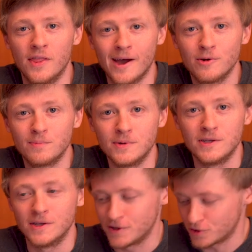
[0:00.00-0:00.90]
That would
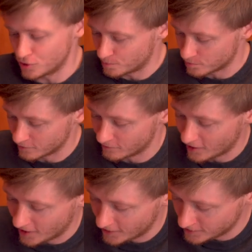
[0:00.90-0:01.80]
mean it could
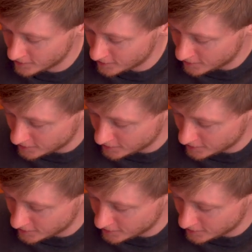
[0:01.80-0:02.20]
provide